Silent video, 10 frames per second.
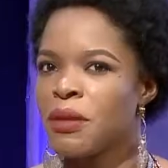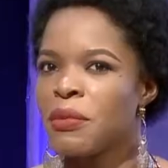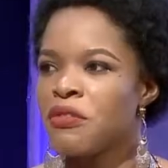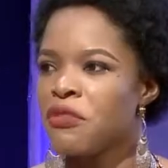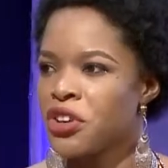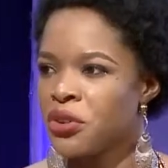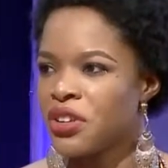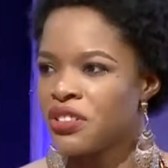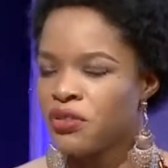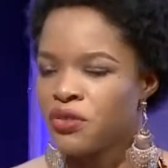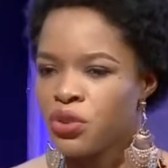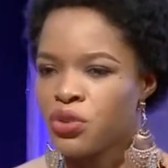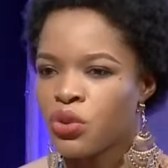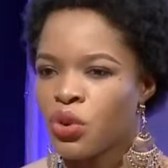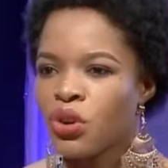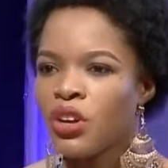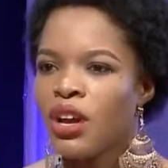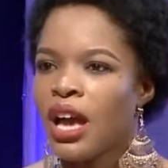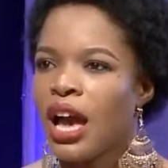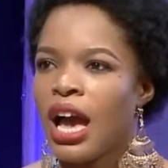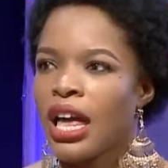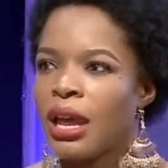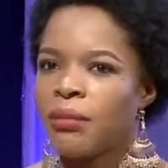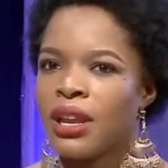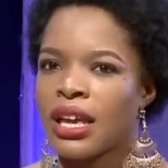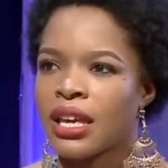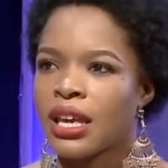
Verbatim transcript: radio interviews or I am like,